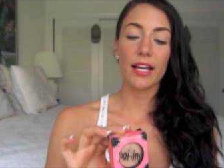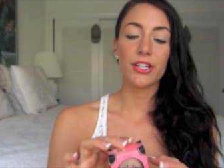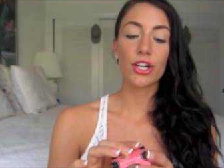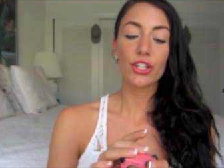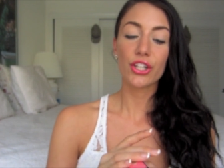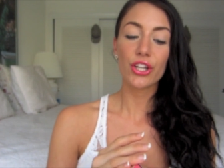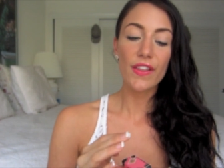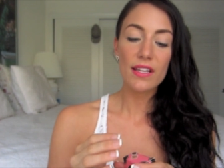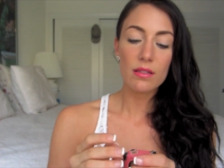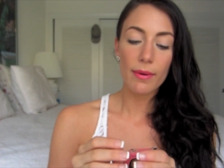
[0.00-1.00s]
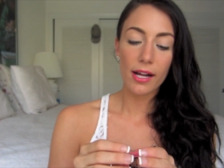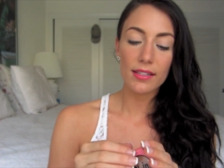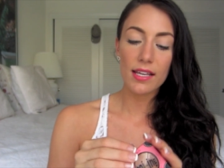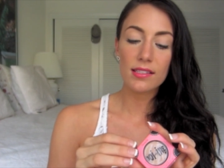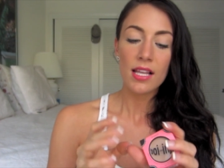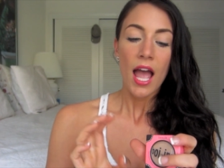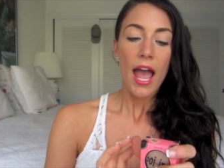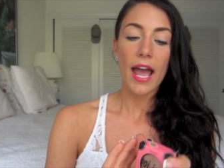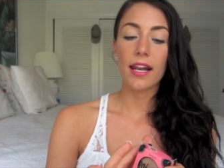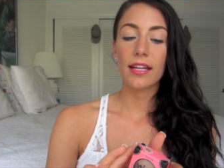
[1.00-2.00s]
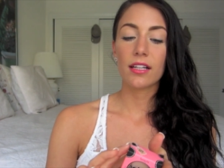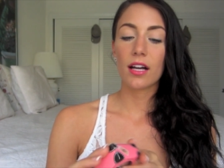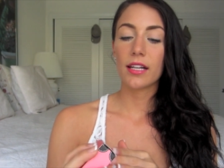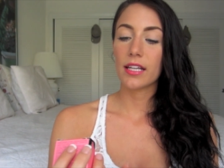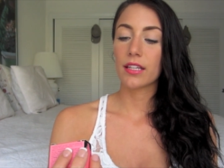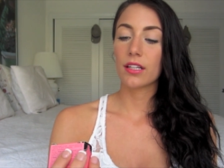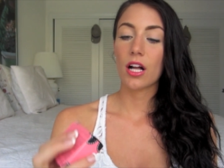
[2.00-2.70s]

I'd heard good things about this, and I got it in the